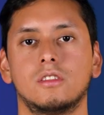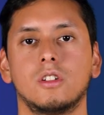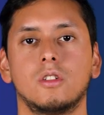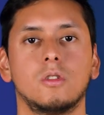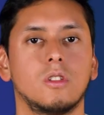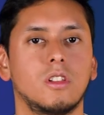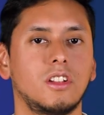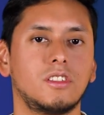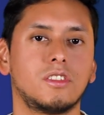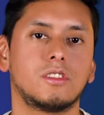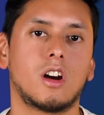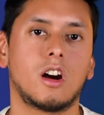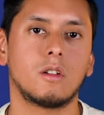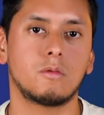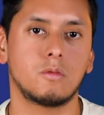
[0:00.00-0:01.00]
So let's
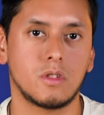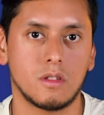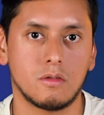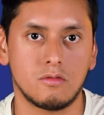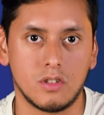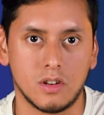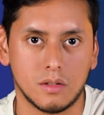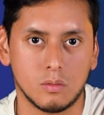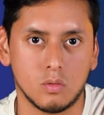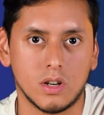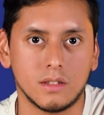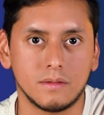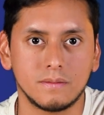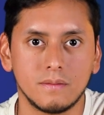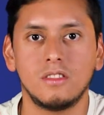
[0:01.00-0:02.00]
start with the first
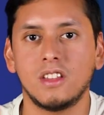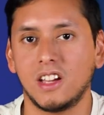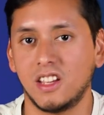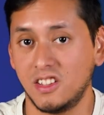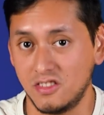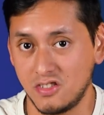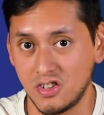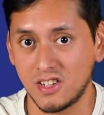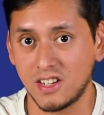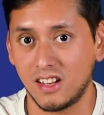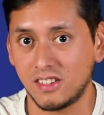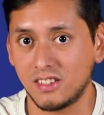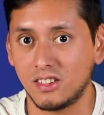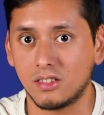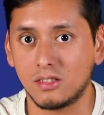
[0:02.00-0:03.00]
one, the internal
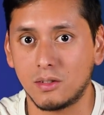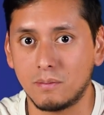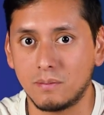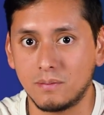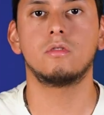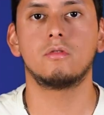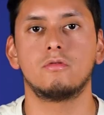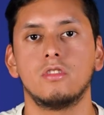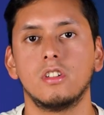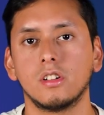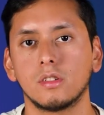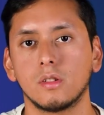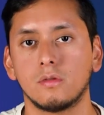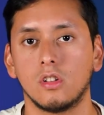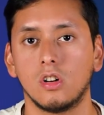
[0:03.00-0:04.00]
system.
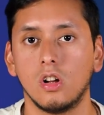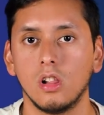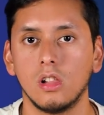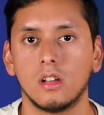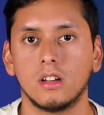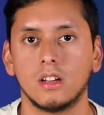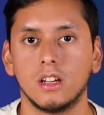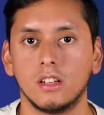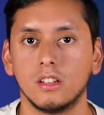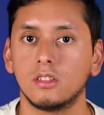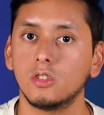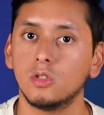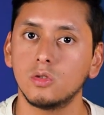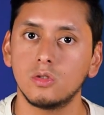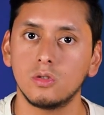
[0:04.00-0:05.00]
First of all, it is
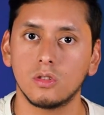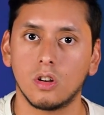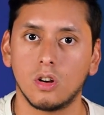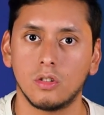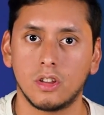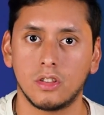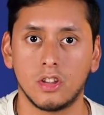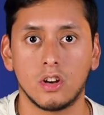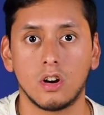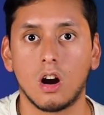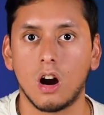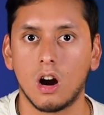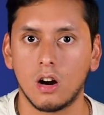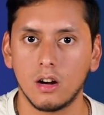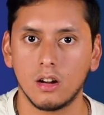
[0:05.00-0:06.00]
good to know that there
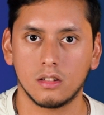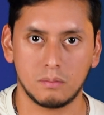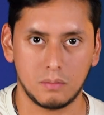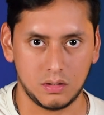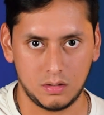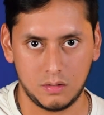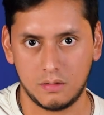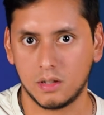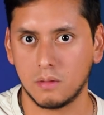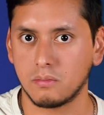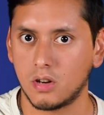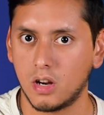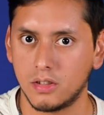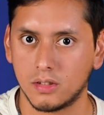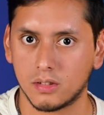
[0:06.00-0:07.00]
are specific
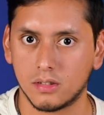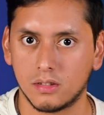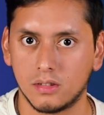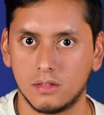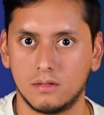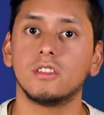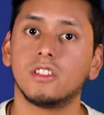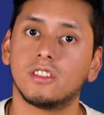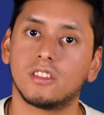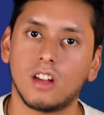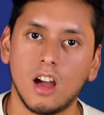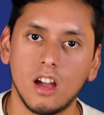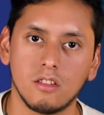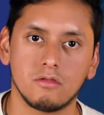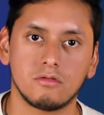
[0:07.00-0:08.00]
products
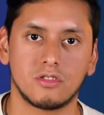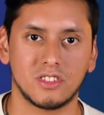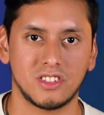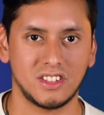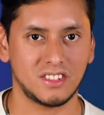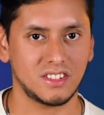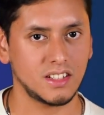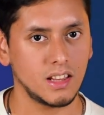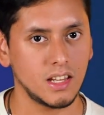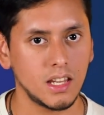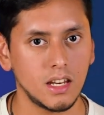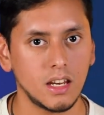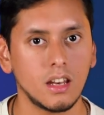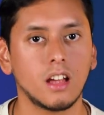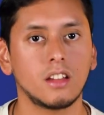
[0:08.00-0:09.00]
designed for this
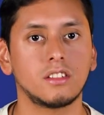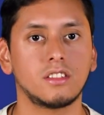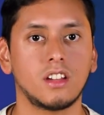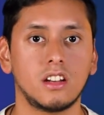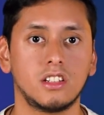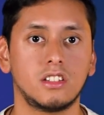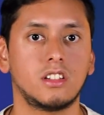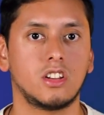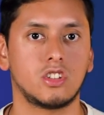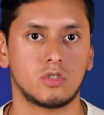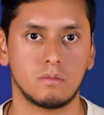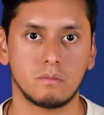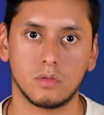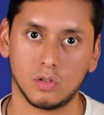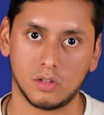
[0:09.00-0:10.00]
cleaning and
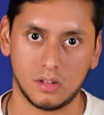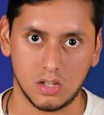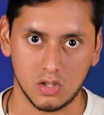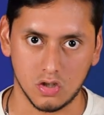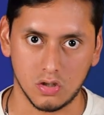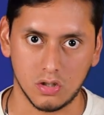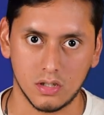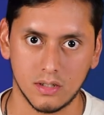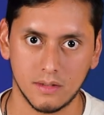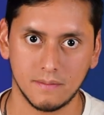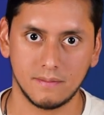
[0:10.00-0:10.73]
sanitation procedure.